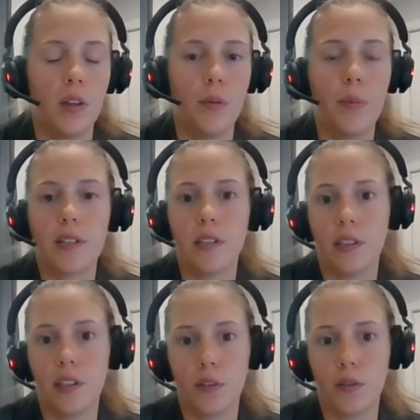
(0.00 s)
the best thing
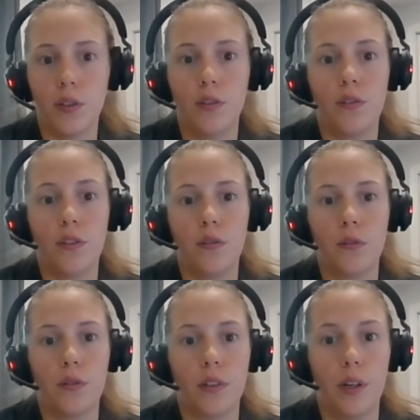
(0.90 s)
that you can
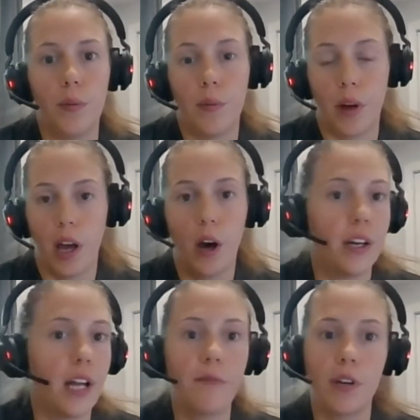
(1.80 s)
do on
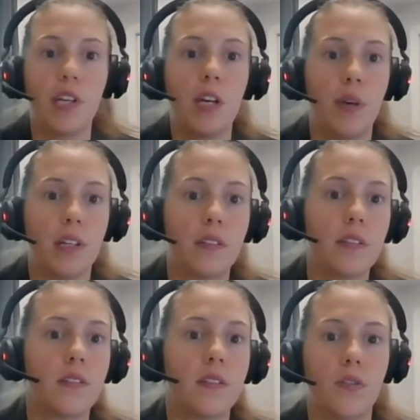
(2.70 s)
an everyday
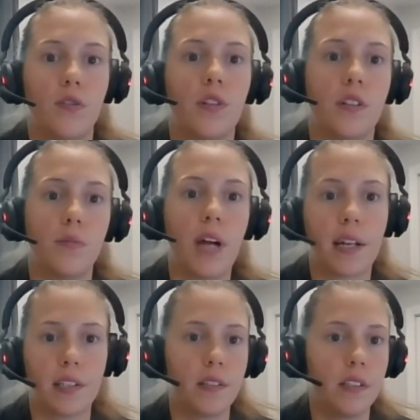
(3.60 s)
basis is just
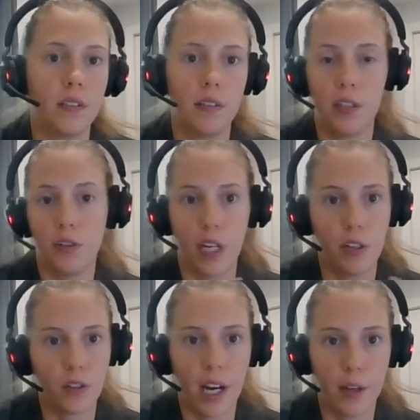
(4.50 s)
practicing clean, drain,
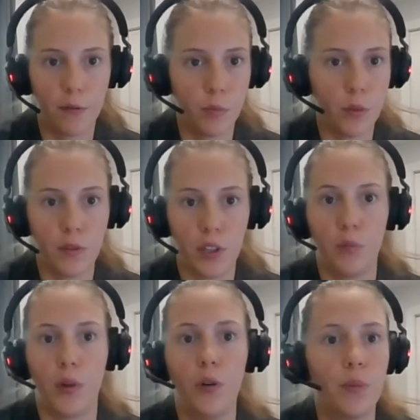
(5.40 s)
dry if you're moving your
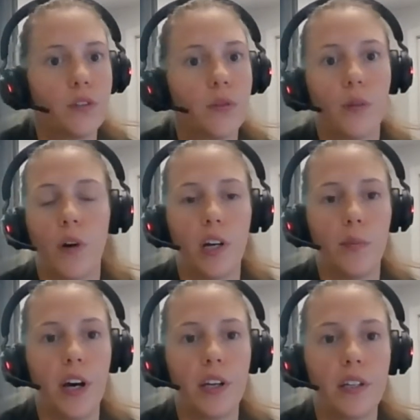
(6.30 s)
boat between water
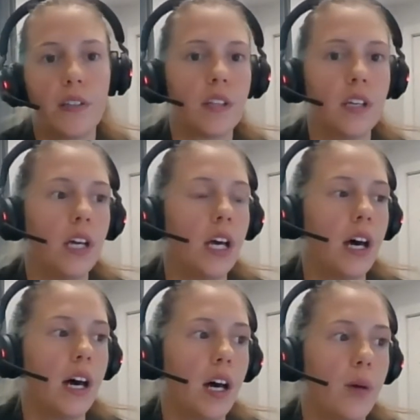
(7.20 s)
bodies,
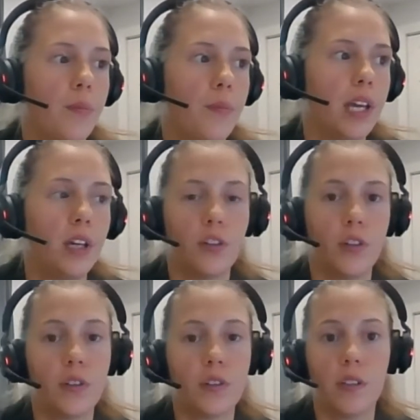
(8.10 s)
um, making
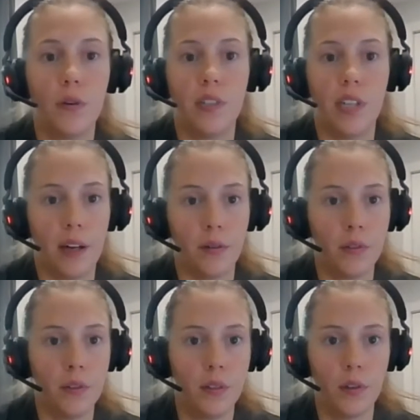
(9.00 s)
sure to slow
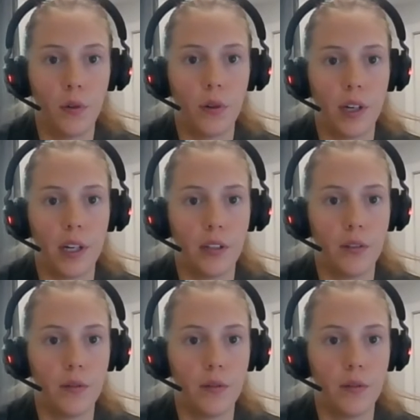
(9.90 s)
down or